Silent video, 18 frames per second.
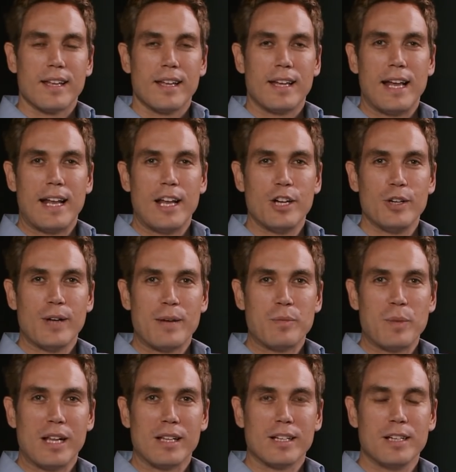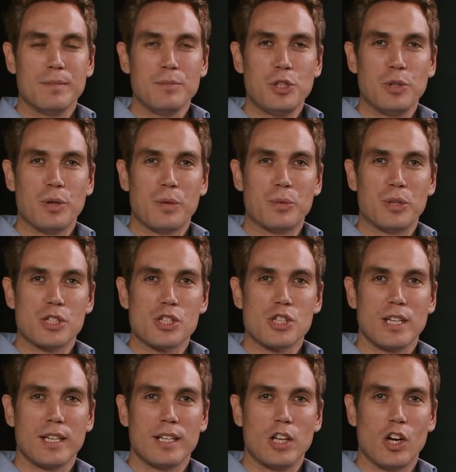Hello and welcome. You are
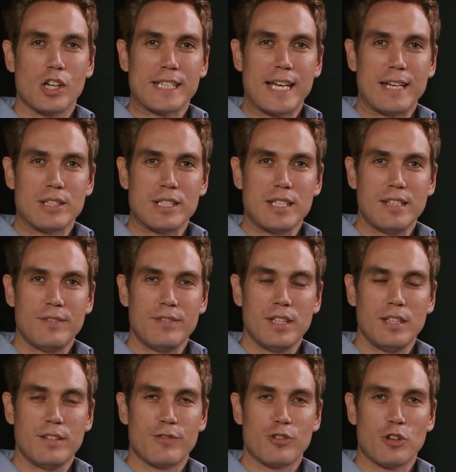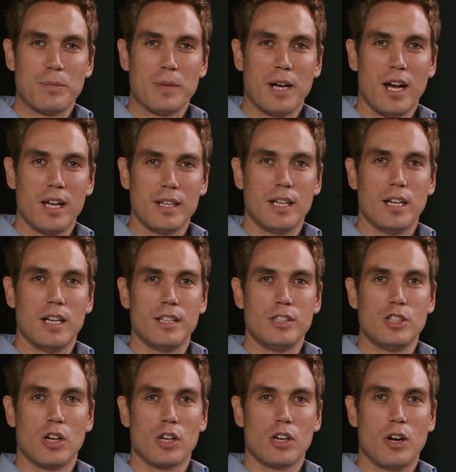watching Lockdown TV from
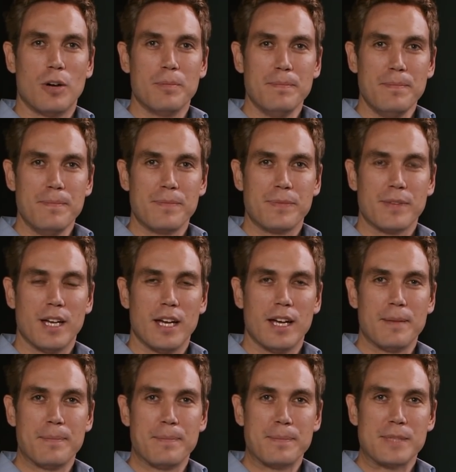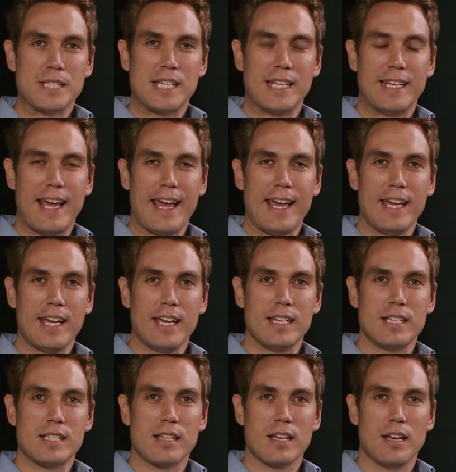unheard.com. Today
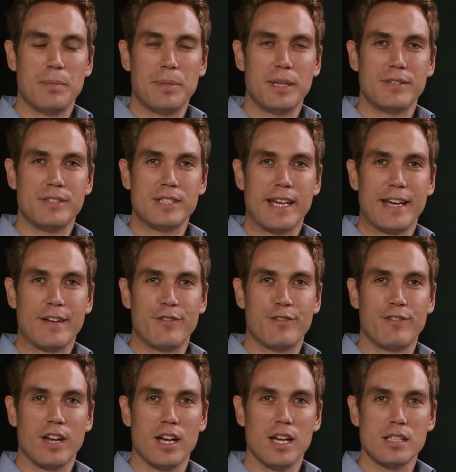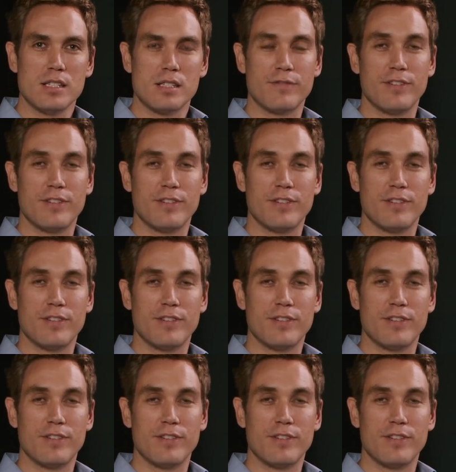is a bit of a day of firsts.